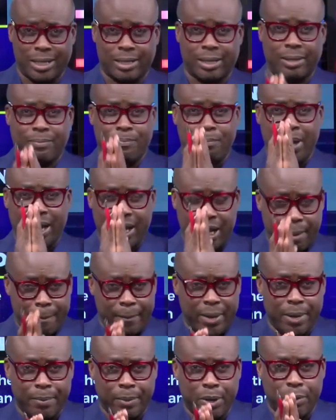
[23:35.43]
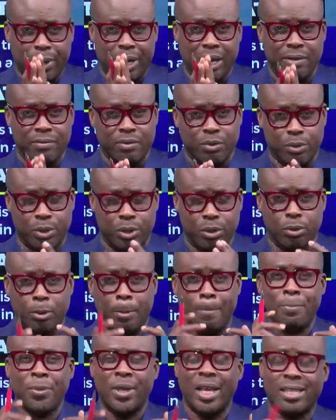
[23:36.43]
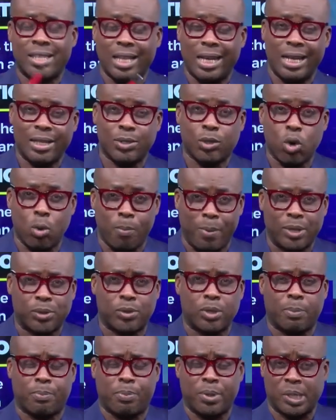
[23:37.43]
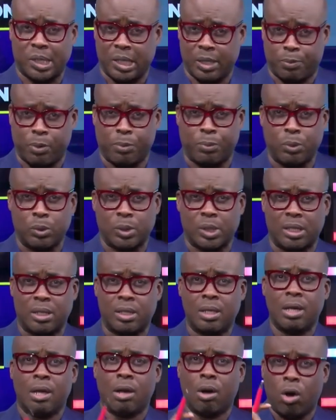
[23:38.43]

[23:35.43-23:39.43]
the main amendment we're leaving with you is that let's go back to the president's proposal